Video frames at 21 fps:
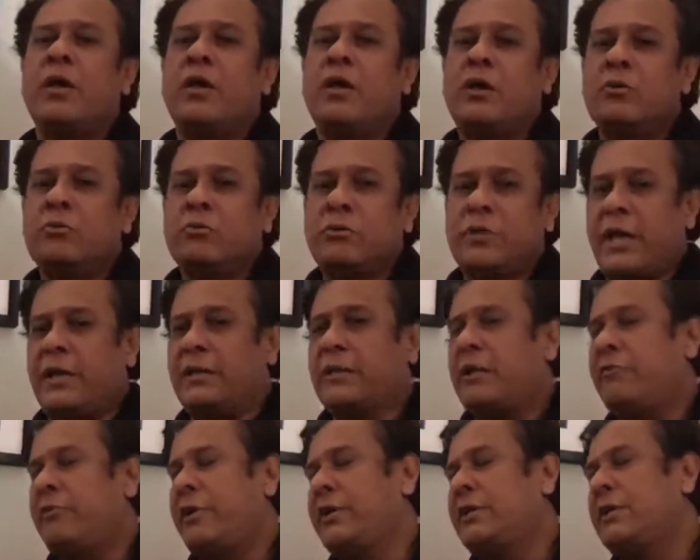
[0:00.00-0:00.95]
You take
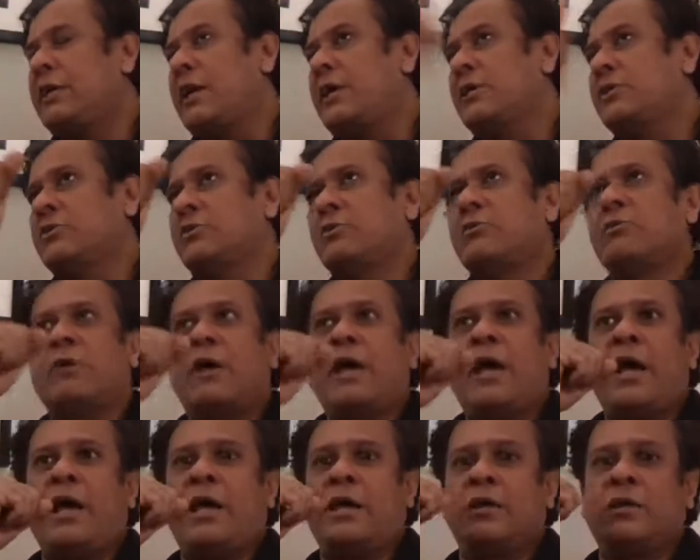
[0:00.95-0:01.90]
the rated ISO
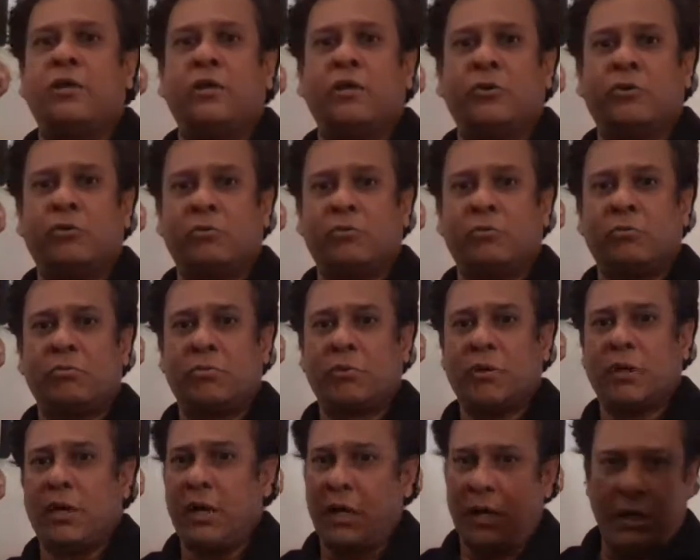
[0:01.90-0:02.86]
and you
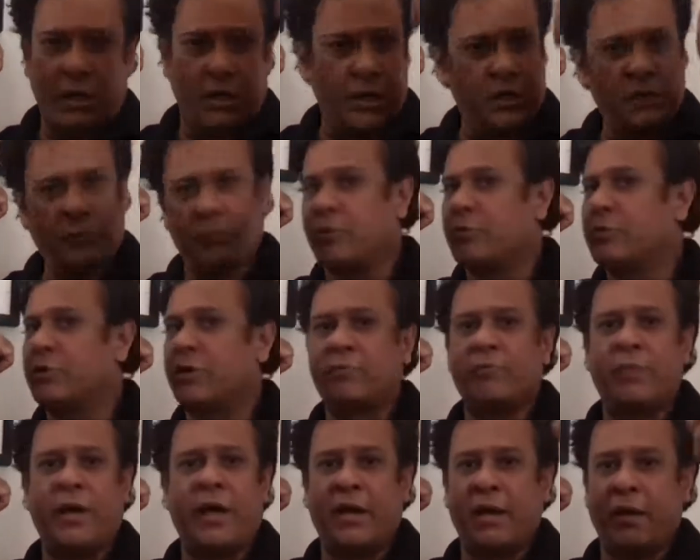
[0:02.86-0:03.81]
expose
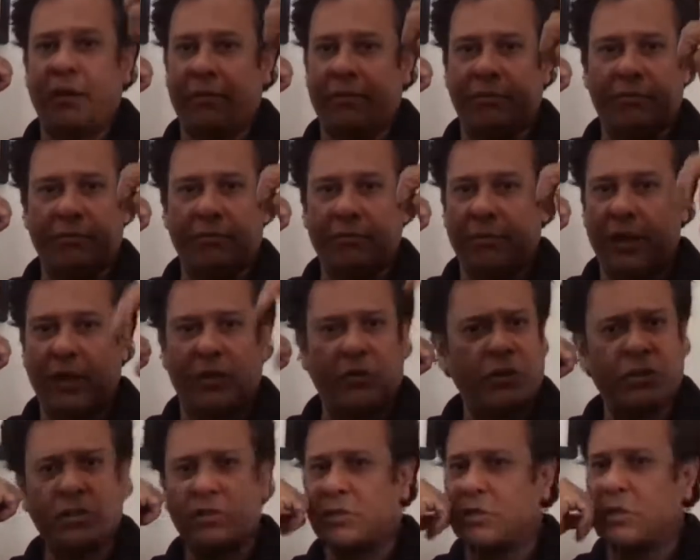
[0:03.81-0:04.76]
it by, you know,
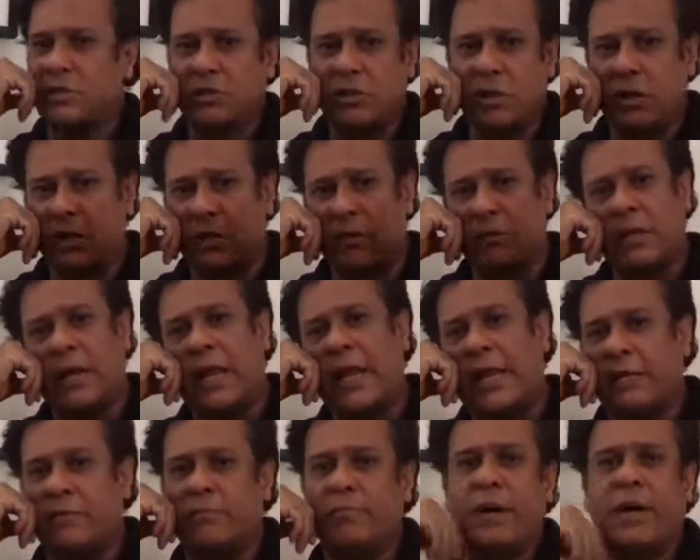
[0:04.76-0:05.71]
just turn down the
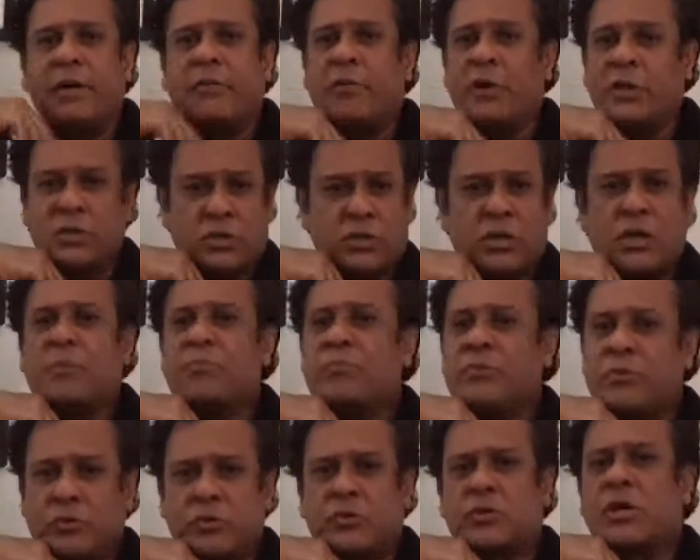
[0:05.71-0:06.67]
light by one stop,
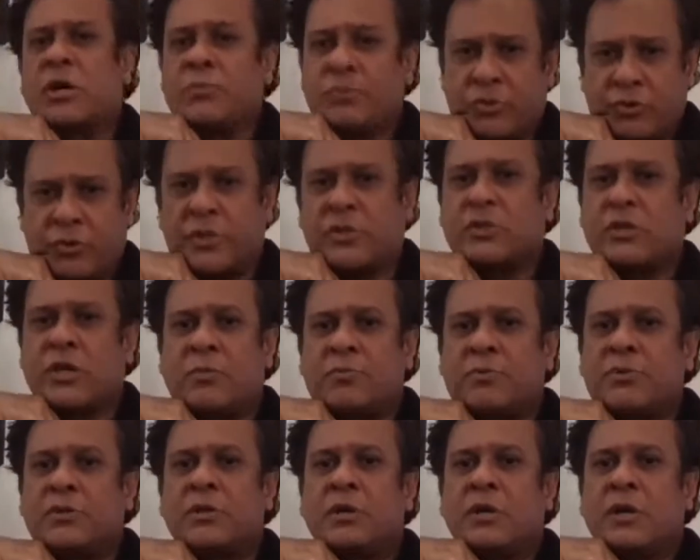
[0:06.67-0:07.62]
two stops, three
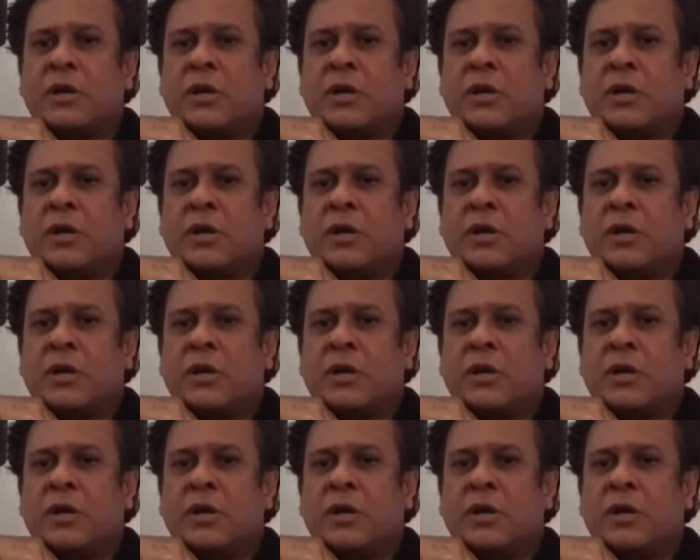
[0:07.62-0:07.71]
stops,